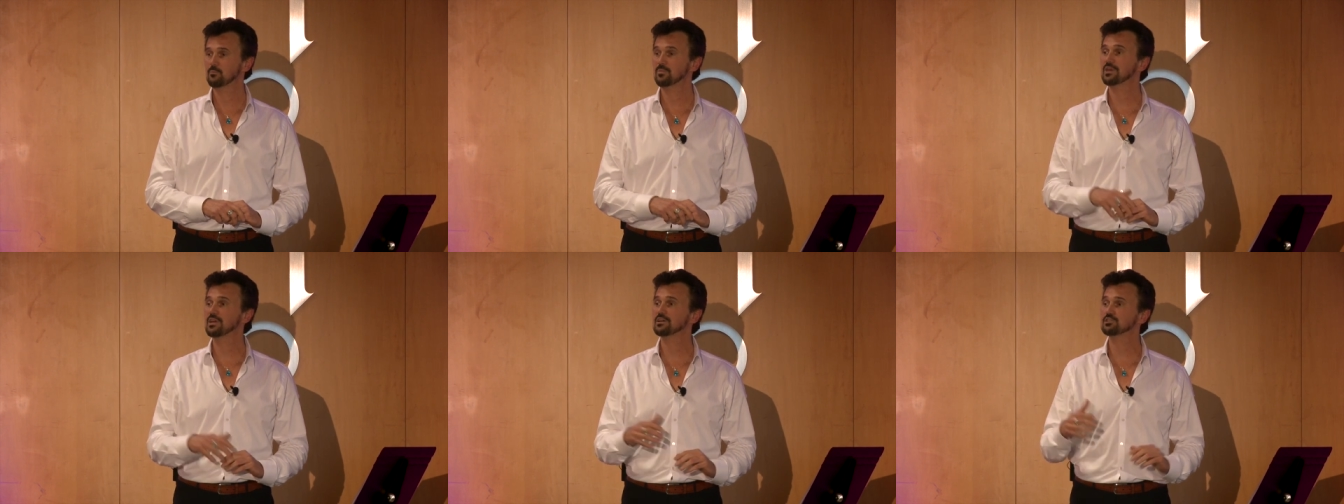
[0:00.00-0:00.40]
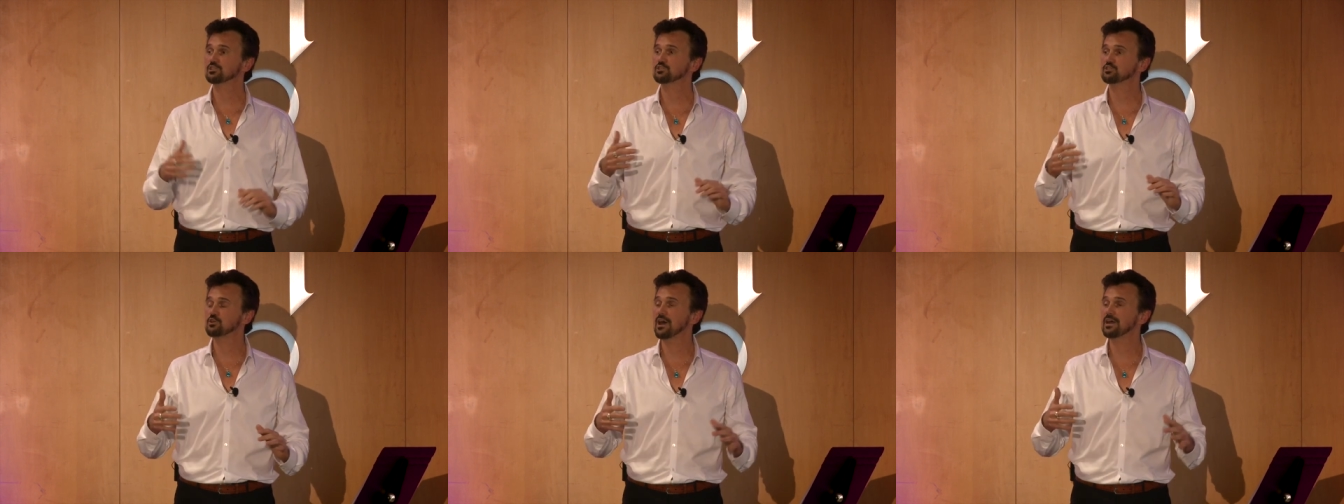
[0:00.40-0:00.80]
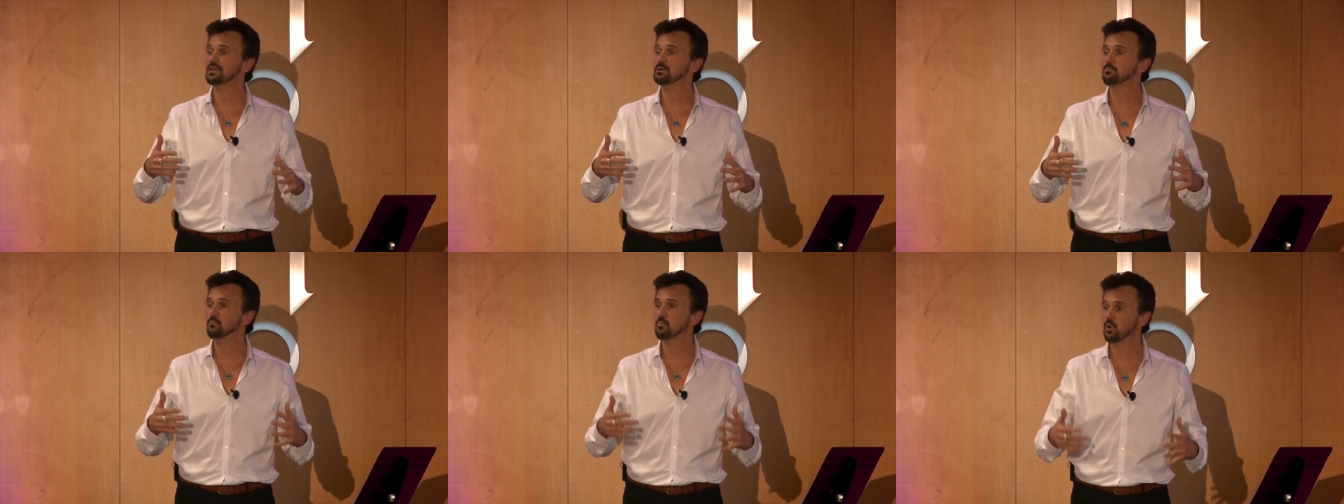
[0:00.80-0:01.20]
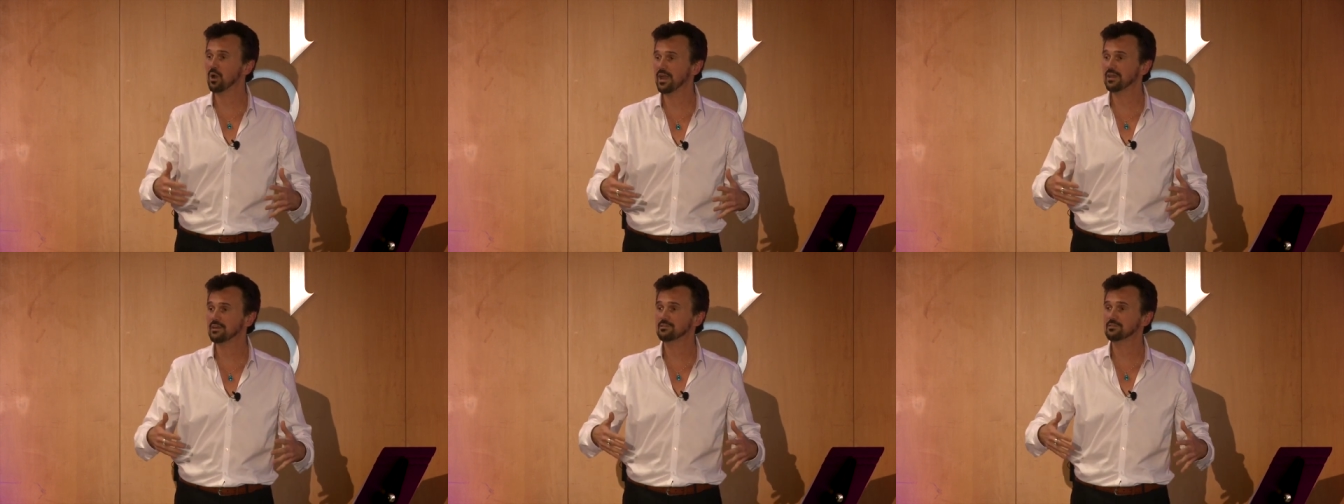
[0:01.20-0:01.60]
because it's trying to
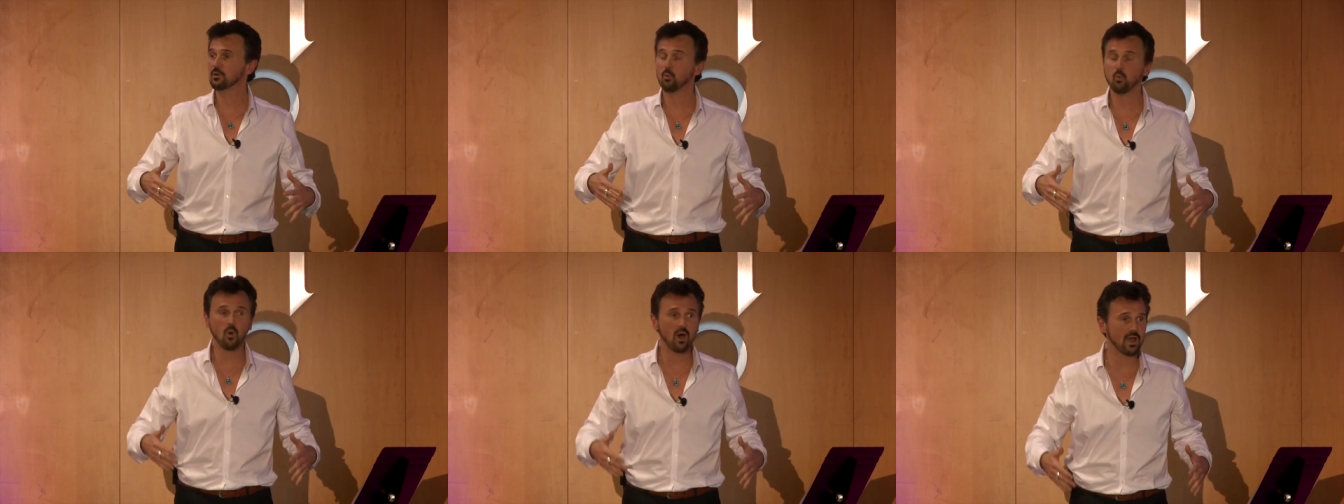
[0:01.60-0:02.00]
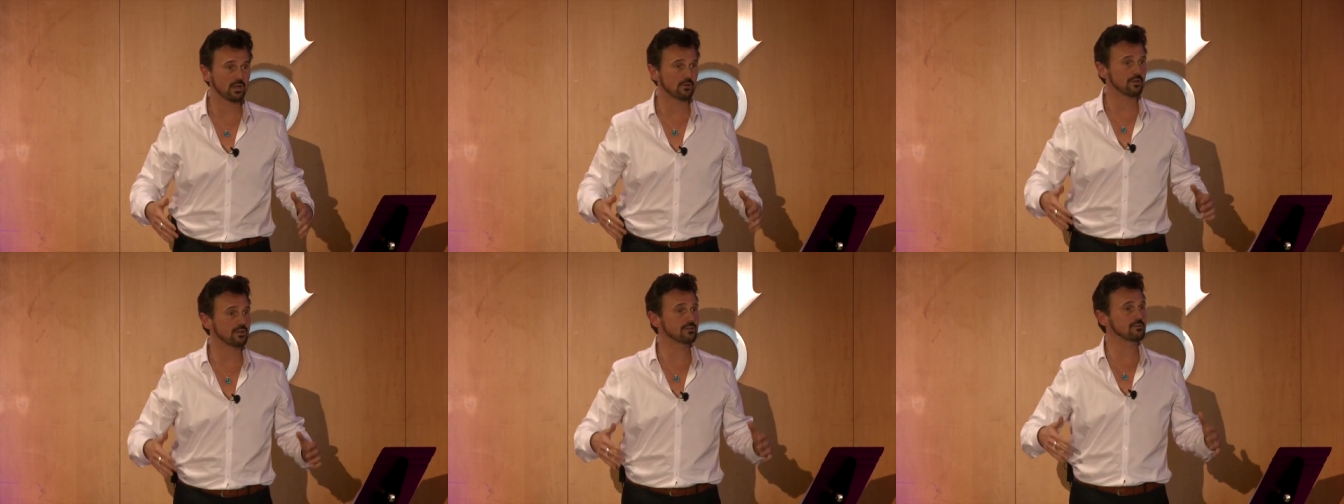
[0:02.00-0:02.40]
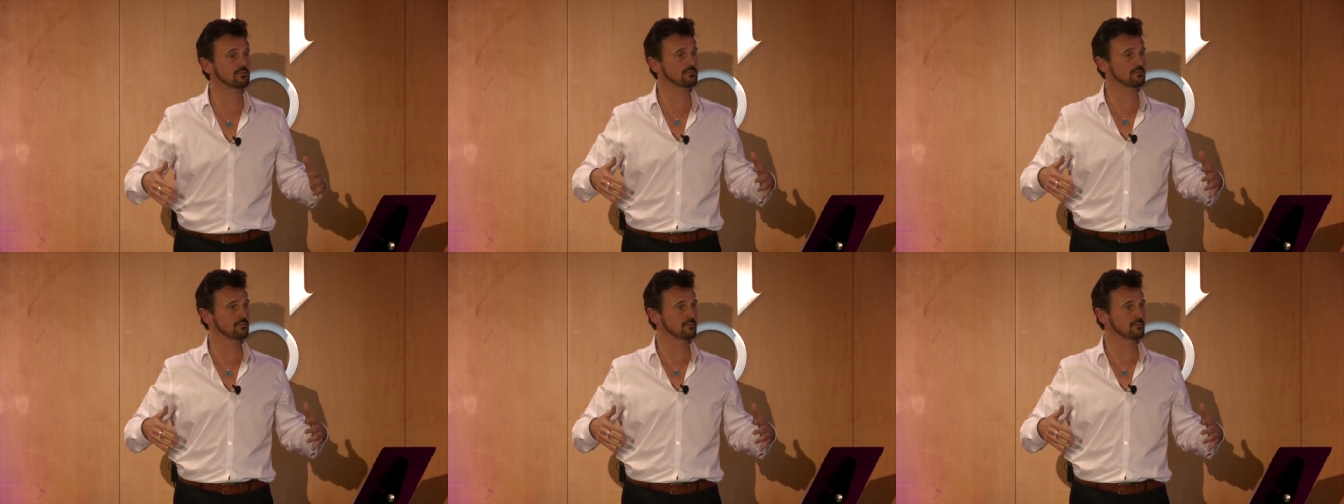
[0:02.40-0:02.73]
break the wiring